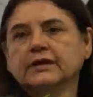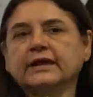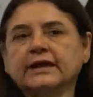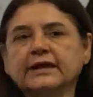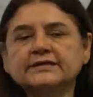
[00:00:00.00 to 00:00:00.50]

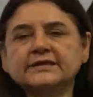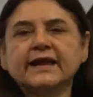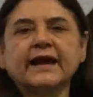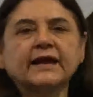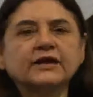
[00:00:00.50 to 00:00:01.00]
is the
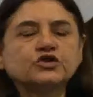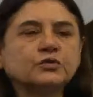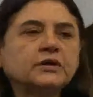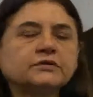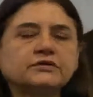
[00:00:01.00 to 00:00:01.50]

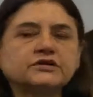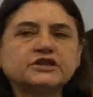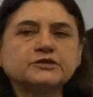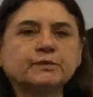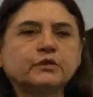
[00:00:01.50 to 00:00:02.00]
actual
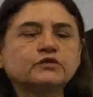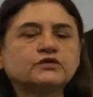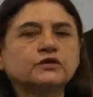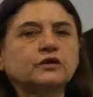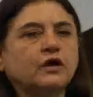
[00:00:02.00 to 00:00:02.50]

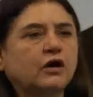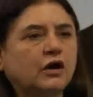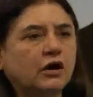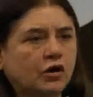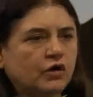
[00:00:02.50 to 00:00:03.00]
disposal
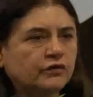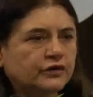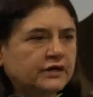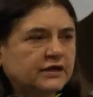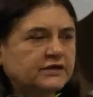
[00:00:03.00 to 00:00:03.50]
or
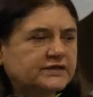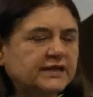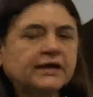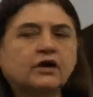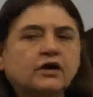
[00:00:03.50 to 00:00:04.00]
the
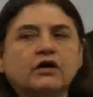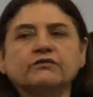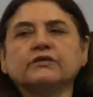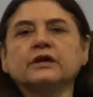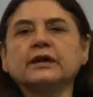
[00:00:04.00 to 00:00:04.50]
dealing of
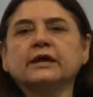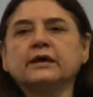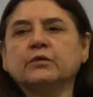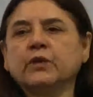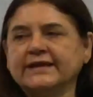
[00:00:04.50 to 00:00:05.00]

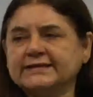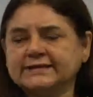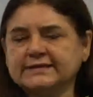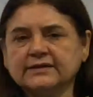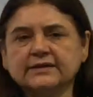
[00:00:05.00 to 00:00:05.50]

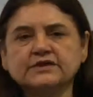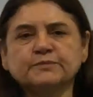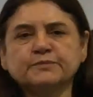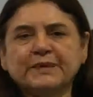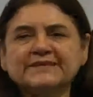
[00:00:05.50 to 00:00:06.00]
waste,
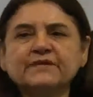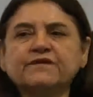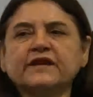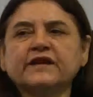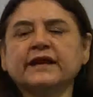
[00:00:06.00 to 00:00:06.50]

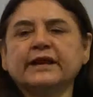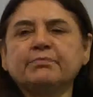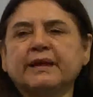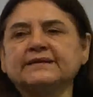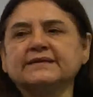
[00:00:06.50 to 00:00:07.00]
specifically
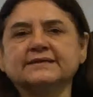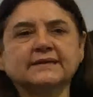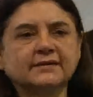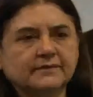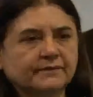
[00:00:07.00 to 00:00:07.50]
plastic.
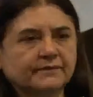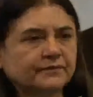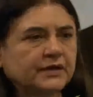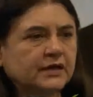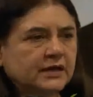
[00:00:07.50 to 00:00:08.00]

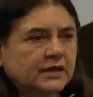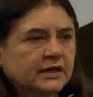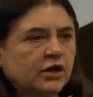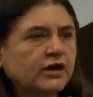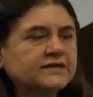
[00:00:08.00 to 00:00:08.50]

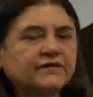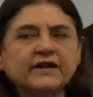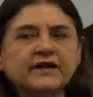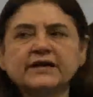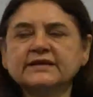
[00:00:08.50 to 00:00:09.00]
Now, it's
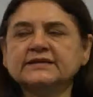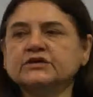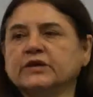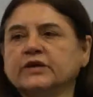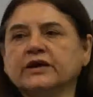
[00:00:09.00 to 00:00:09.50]
very easy to
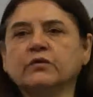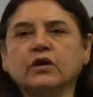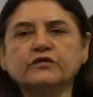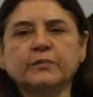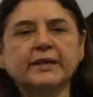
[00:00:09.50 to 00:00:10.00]
get an
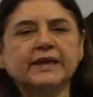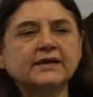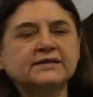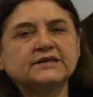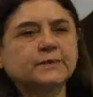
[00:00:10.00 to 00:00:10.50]
award for making
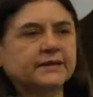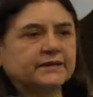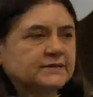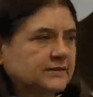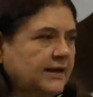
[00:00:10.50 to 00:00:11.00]
dustbins,
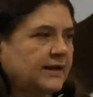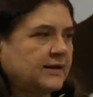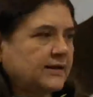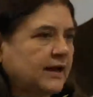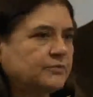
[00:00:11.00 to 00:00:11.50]

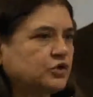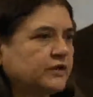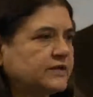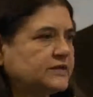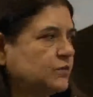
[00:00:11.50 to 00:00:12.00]
and I'm sure
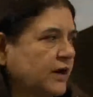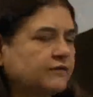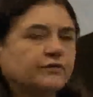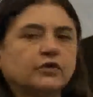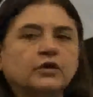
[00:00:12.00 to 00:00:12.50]
that's
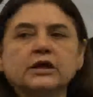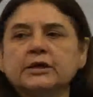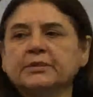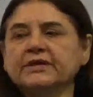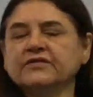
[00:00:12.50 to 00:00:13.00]
wonderful.
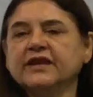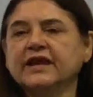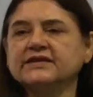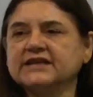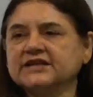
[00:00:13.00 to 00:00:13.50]
But even
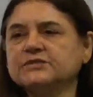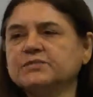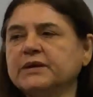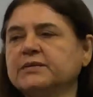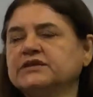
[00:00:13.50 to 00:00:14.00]
that
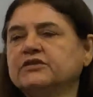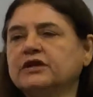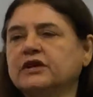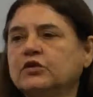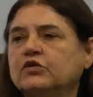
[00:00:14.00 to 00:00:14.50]
dustbin
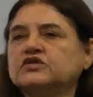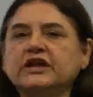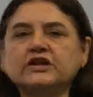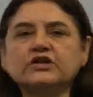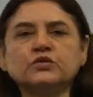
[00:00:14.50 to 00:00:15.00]
material goes
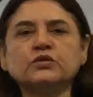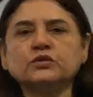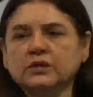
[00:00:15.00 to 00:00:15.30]
into